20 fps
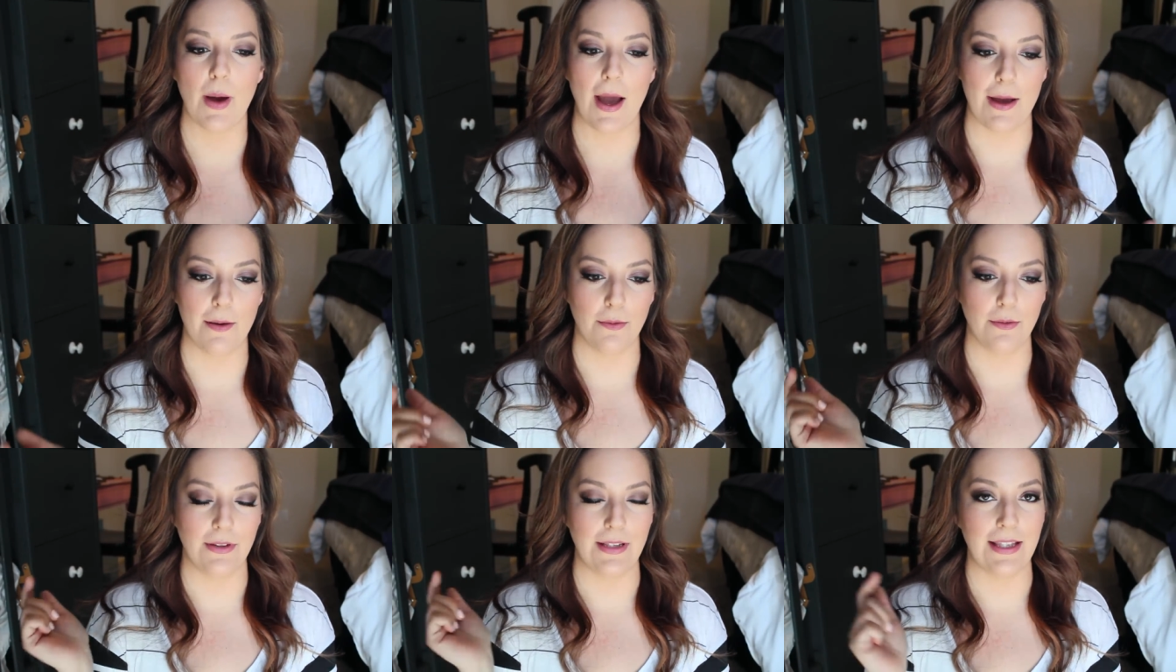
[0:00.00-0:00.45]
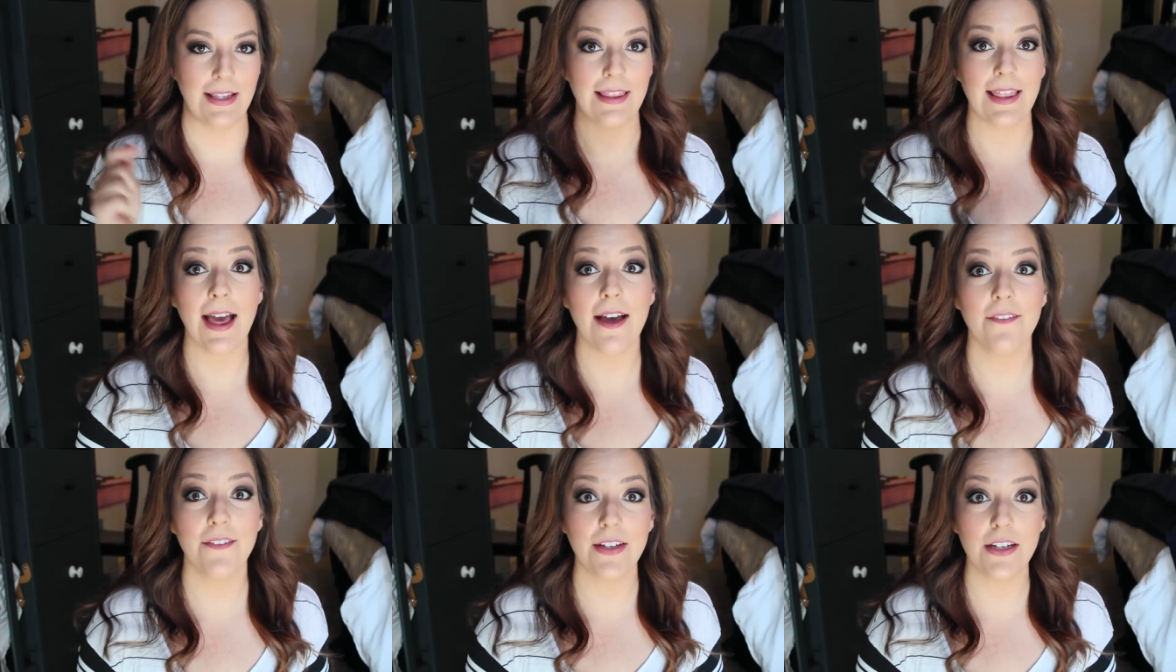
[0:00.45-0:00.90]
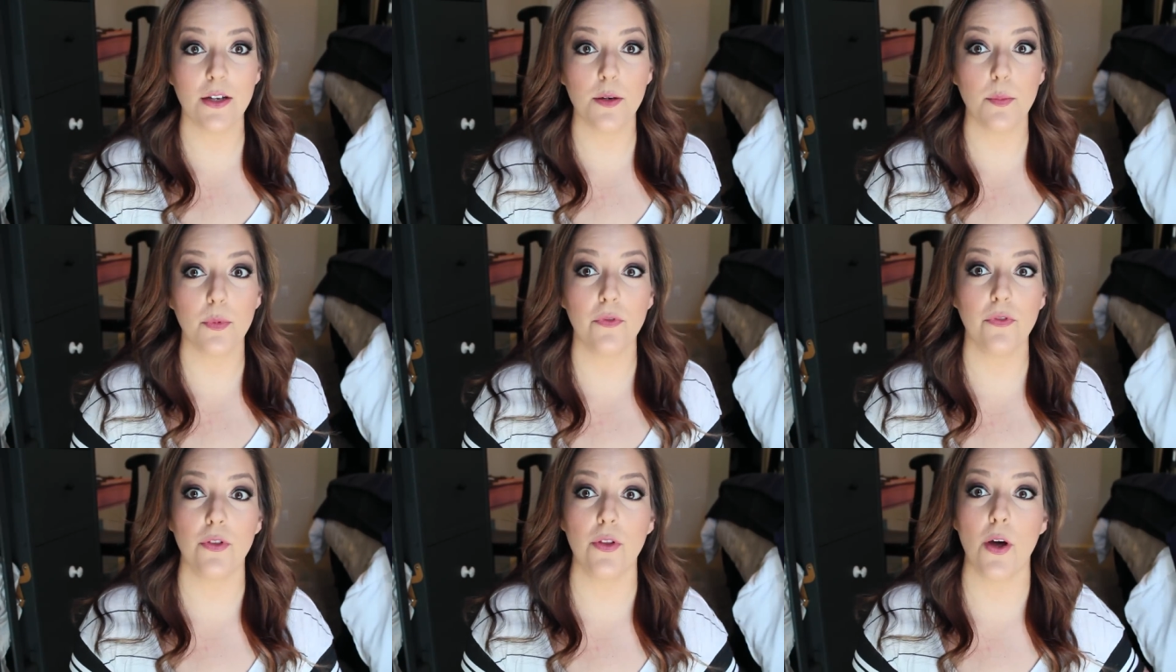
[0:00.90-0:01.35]
I will link that video
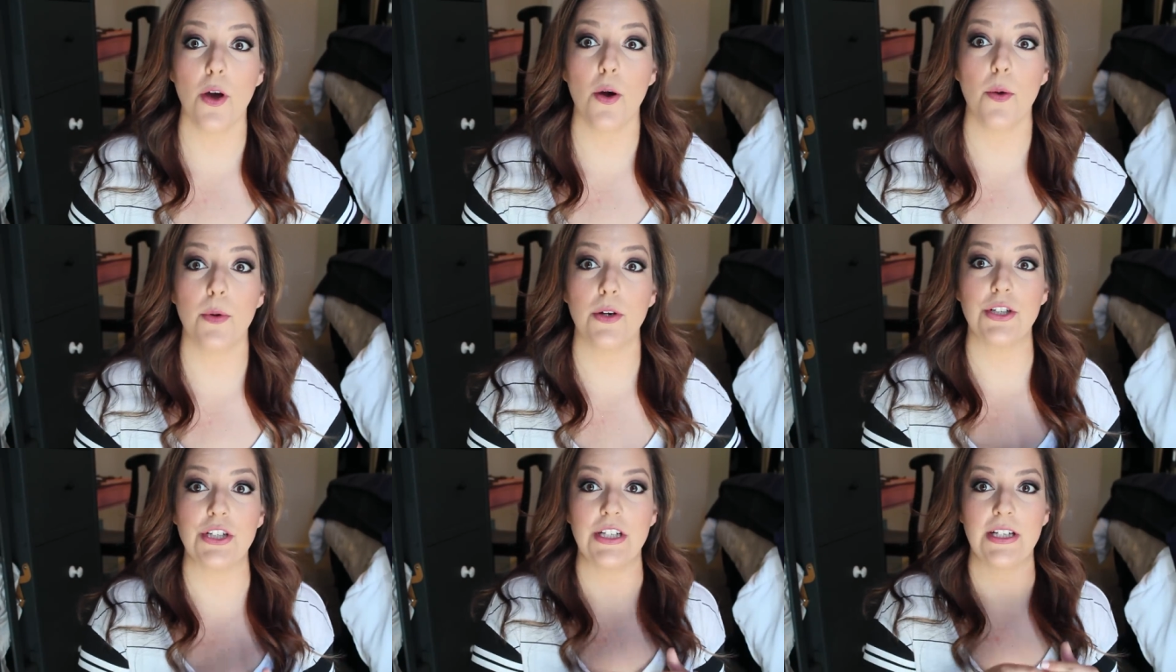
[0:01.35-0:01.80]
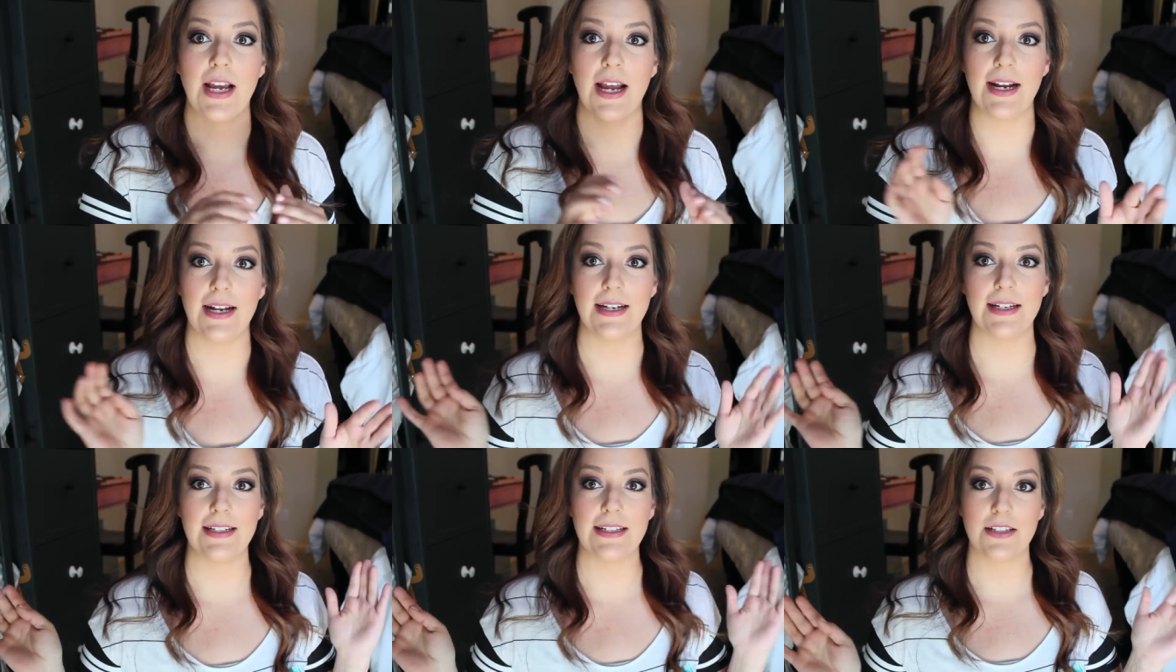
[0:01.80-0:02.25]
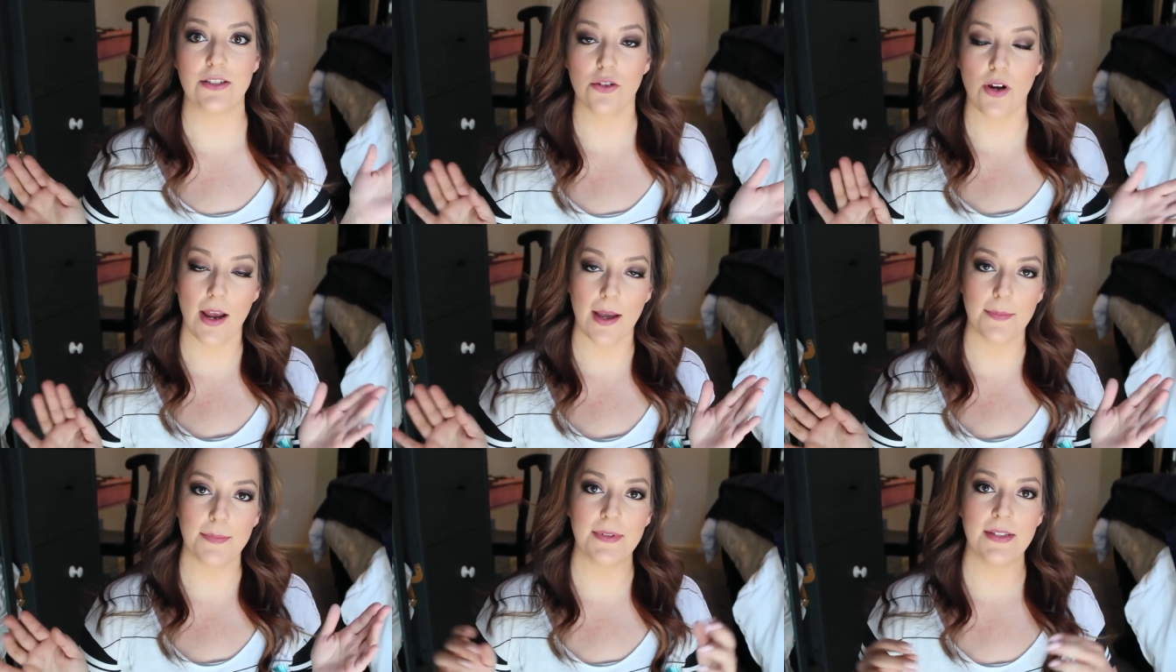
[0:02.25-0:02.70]
below where she kind of
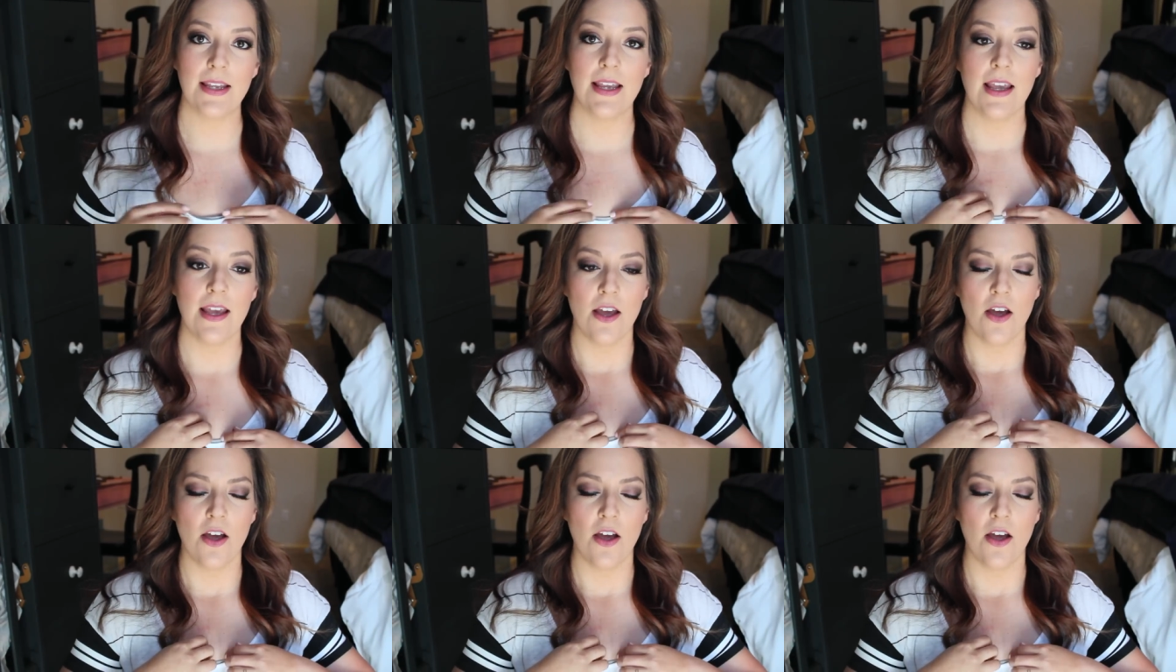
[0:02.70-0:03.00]
describes,